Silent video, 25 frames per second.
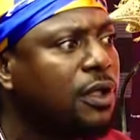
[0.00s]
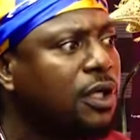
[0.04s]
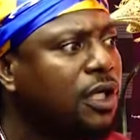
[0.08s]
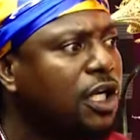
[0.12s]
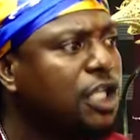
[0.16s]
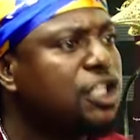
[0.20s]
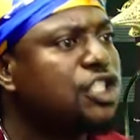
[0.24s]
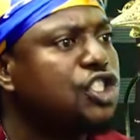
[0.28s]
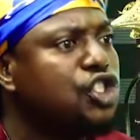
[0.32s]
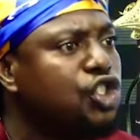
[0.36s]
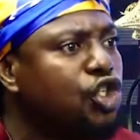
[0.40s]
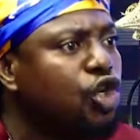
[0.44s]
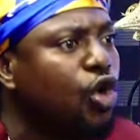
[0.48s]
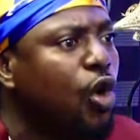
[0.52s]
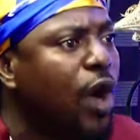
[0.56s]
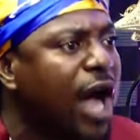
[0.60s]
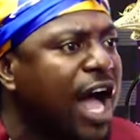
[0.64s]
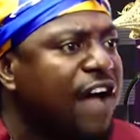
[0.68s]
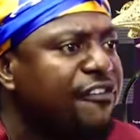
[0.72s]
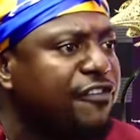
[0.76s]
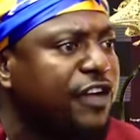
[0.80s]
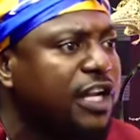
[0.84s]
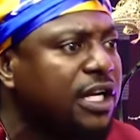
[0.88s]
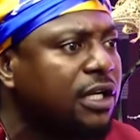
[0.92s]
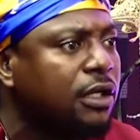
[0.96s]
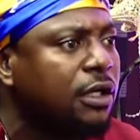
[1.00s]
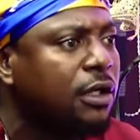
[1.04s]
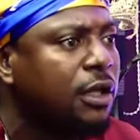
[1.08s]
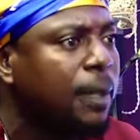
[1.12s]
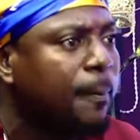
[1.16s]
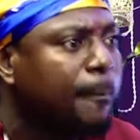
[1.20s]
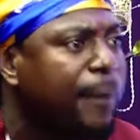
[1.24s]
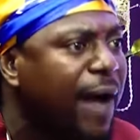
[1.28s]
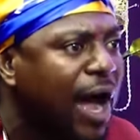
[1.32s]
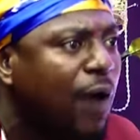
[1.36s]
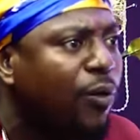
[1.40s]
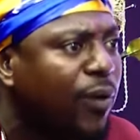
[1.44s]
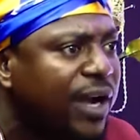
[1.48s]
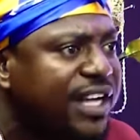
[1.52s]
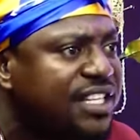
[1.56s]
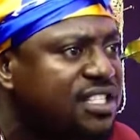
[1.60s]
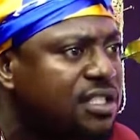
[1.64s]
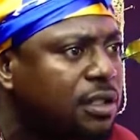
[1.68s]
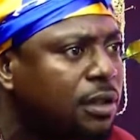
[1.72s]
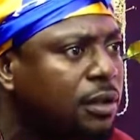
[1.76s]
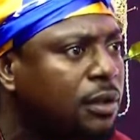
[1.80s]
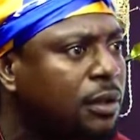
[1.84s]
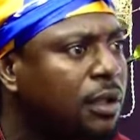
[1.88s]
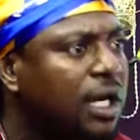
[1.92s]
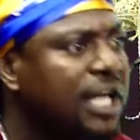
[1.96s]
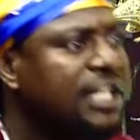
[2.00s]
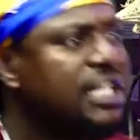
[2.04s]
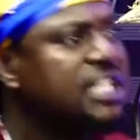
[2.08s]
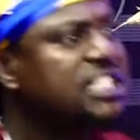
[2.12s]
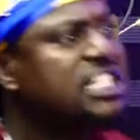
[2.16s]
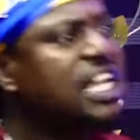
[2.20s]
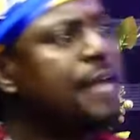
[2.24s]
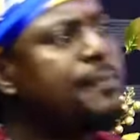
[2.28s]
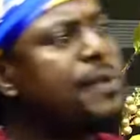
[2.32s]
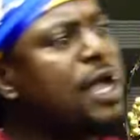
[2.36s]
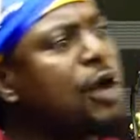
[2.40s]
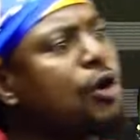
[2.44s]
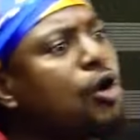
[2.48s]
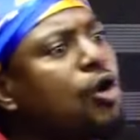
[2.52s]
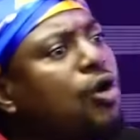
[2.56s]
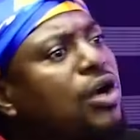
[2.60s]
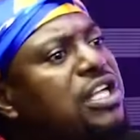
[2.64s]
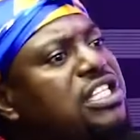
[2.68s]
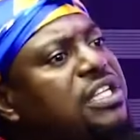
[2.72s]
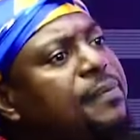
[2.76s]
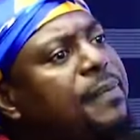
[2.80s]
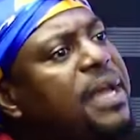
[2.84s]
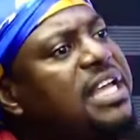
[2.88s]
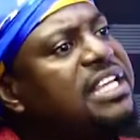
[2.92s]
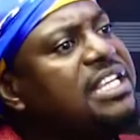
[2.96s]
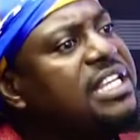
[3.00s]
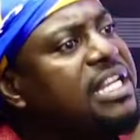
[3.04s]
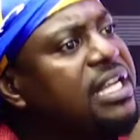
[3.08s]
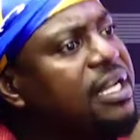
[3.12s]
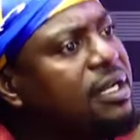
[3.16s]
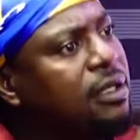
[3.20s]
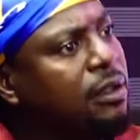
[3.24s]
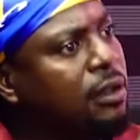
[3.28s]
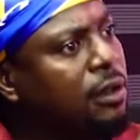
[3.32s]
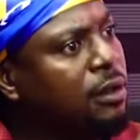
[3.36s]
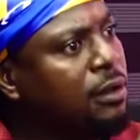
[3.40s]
is you having powers and you say be akokoji be yi